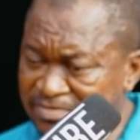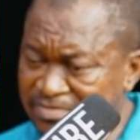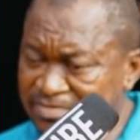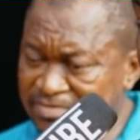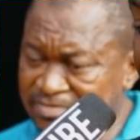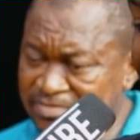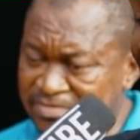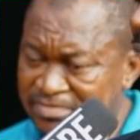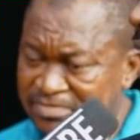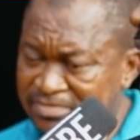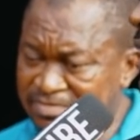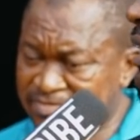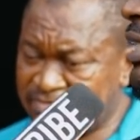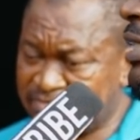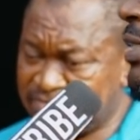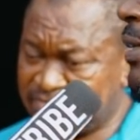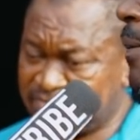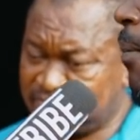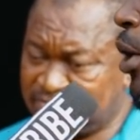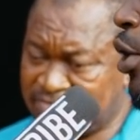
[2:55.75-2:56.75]

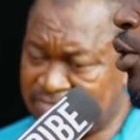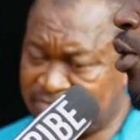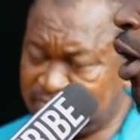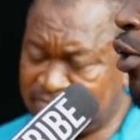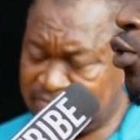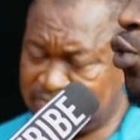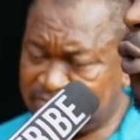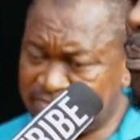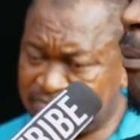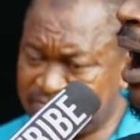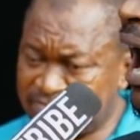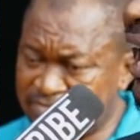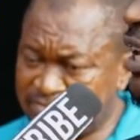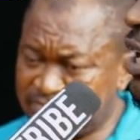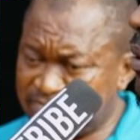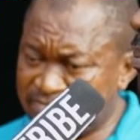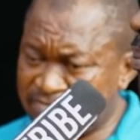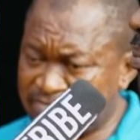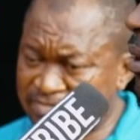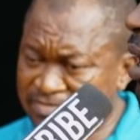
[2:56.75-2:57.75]

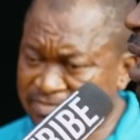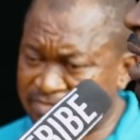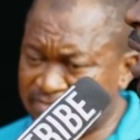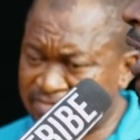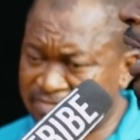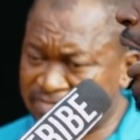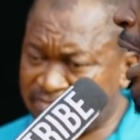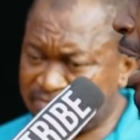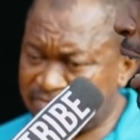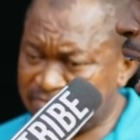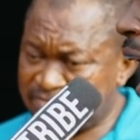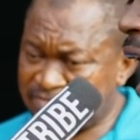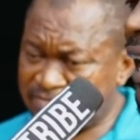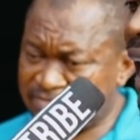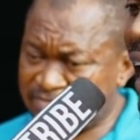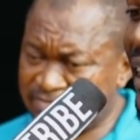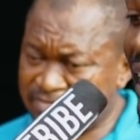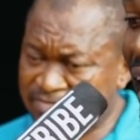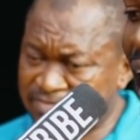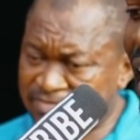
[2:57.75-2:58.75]

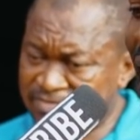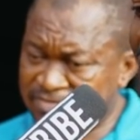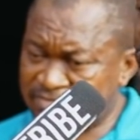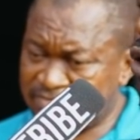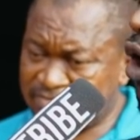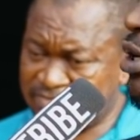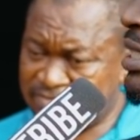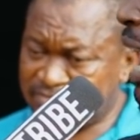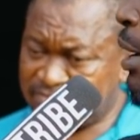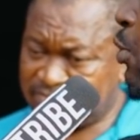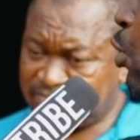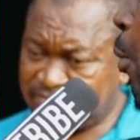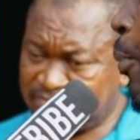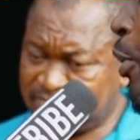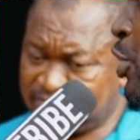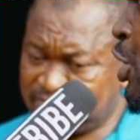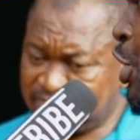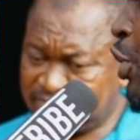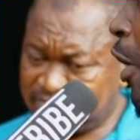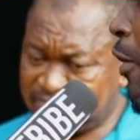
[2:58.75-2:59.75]

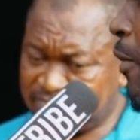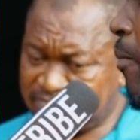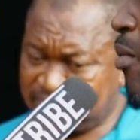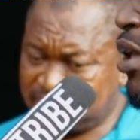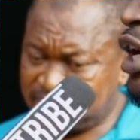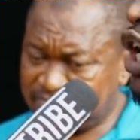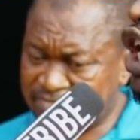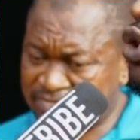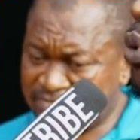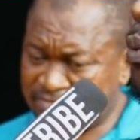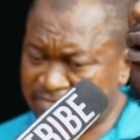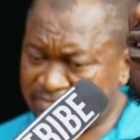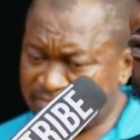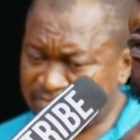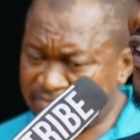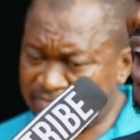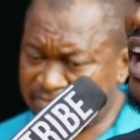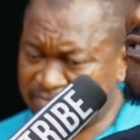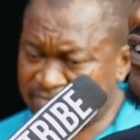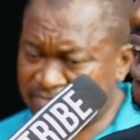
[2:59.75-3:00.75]

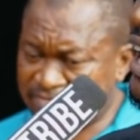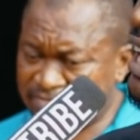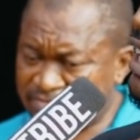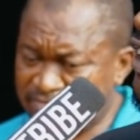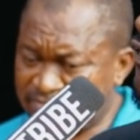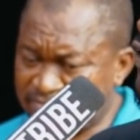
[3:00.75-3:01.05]
No words are spoken by the person on screen.